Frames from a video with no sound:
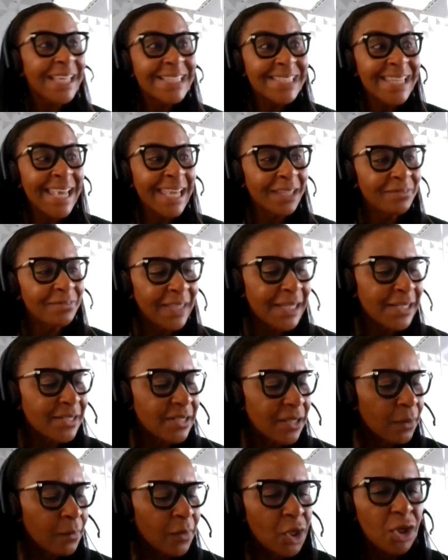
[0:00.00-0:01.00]
David,
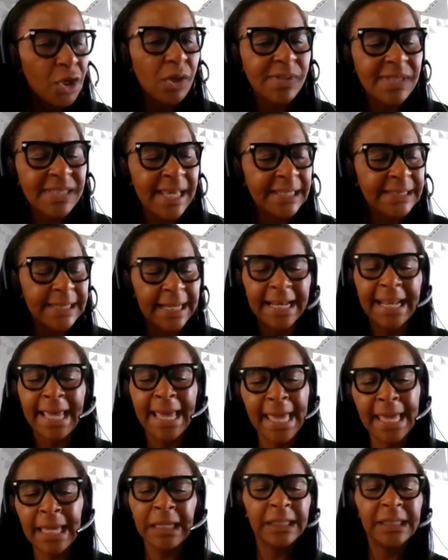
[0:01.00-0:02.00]
who said,
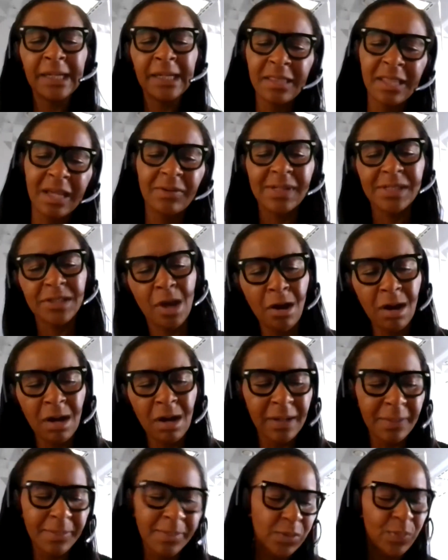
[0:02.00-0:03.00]
Claire, there are
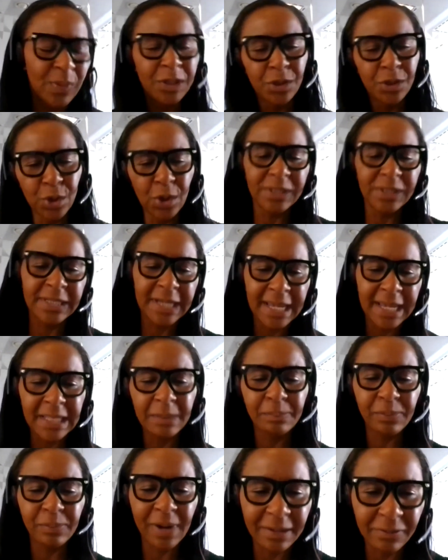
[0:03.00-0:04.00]
times when you've got to take
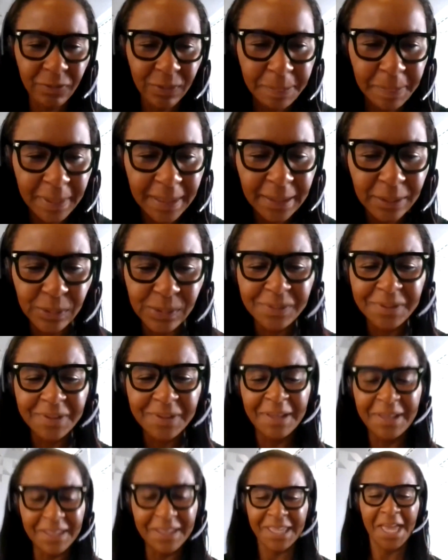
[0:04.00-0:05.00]
the bravery pill.
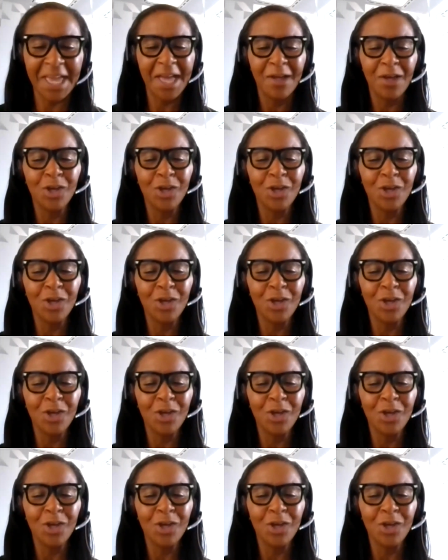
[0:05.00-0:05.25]
Yeah,